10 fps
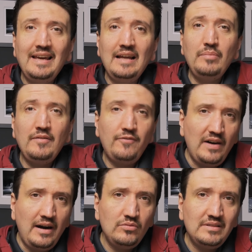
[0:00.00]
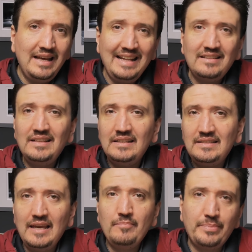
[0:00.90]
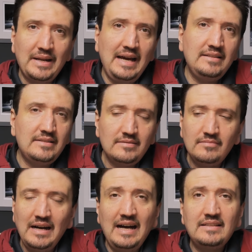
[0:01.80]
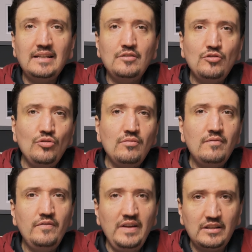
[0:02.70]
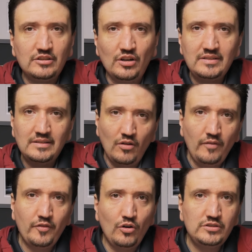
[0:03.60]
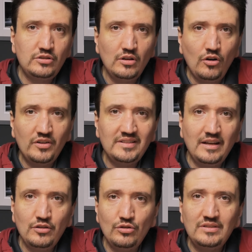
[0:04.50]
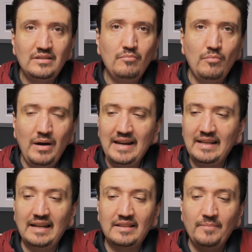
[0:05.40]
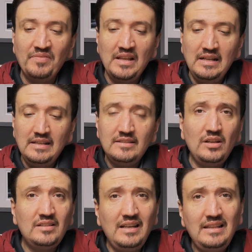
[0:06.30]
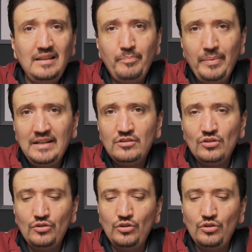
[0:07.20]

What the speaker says: can be found at the same price as a new Viltrox, of course, on the used market. So it really depends on